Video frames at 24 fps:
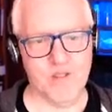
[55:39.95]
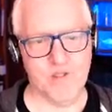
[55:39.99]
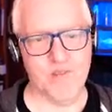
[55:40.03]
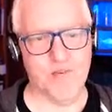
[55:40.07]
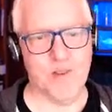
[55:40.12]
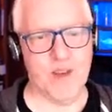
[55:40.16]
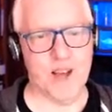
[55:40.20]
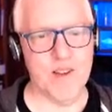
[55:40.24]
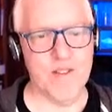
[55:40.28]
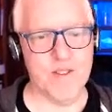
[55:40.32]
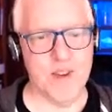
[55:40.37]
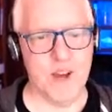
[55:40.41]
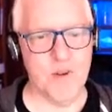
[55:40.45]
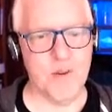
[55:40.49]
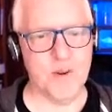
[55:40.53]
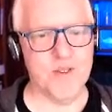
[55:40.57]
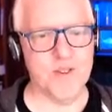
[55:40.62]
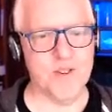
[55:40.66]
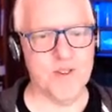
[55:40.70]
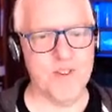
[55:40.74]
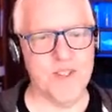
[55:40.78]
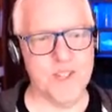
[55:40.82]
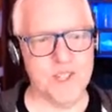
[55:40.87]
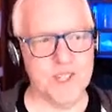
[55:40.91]
5
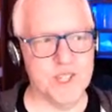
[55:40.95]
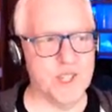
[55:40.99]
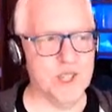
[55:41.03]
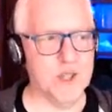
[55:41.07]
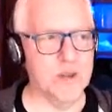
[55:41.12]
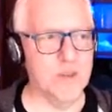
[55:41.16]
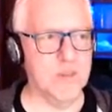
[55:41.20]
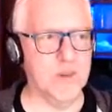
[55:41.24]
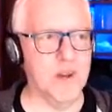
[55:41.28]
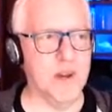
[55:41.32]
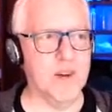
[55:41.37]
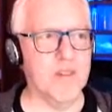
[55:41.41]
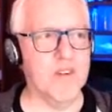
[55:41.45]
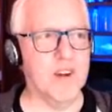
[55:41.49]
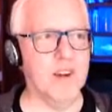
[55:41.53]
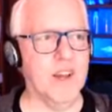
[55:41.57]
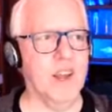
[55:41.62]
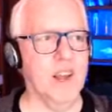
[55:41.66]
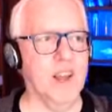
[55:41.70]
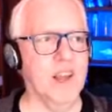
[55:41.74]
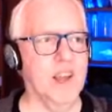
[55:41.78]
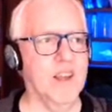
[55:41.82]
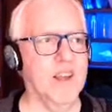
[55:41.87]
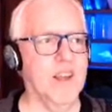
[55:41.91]
hours in the gym every
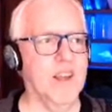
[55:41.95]
day.